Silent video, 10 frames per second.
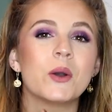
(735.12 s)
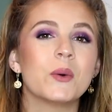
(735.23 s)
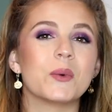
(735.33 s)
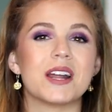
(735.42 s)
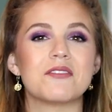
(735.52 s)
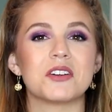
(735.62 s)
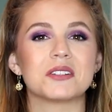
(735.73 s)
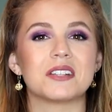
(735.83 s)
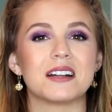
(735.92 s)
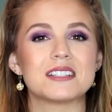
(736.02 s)
Whatever
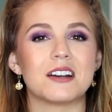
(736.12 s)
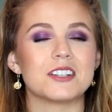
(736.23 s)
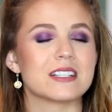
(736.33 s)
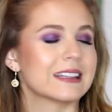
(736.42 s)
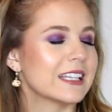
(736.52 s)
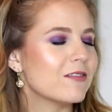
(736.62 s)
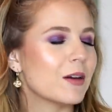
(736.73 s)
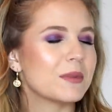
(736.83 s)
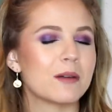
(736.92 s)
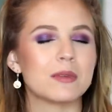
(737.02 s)
your thoughts are, just leave
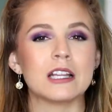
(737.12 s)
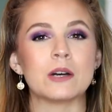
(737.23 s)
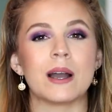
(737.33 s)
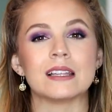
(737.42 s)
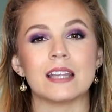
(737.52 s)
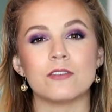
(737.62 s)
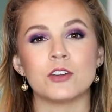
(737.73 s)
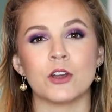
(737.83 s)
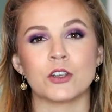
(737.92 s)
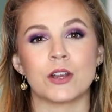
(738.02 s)
them down below. I love
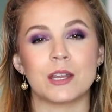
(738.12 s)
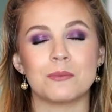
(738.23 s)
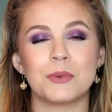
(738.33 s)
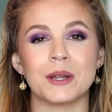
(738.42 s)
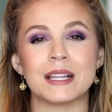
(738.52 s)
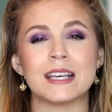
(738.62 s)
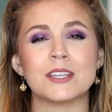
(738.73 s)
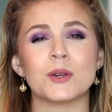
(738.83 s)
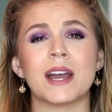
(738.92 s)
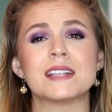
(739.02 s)
hearing your input. Thank
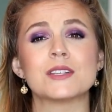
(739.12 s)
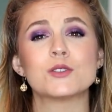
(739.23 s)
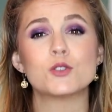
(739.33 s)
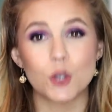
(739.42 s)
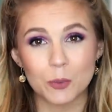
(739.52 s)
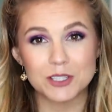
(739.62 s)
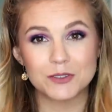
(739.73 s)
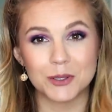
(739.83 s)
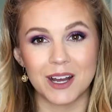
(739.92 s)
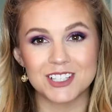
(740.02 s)
you guys so much
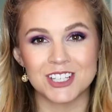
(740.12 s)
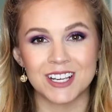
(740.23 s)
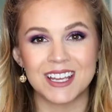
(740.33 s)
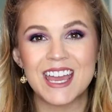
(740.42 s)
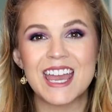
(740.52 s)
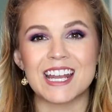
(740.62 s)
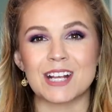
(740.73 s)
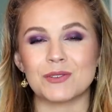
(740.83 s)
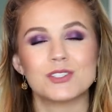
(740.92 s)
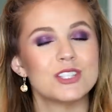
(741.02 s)
for watching, and
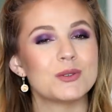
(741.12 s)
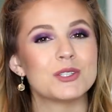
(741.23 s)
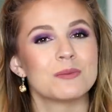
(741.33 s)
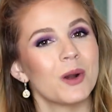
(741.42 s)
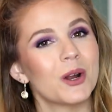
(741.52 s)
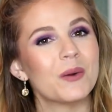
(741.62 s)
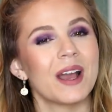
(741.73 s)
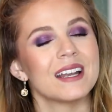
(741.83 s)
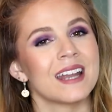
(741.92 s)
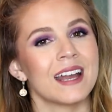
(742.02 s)
I will see you tomorrow
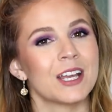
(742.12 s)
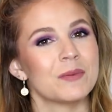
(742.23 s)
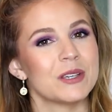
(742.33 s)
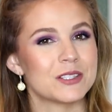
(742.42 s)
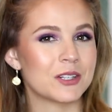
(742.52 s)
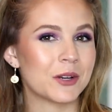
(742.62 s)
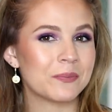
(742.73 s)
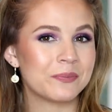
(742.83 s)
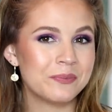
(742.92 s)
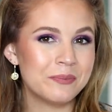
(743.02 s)
at 9 a.m.
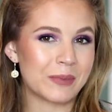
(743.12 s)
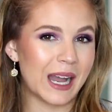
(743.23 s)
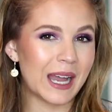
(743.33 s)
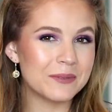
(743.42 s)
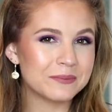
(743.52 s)
Eastern. Bye!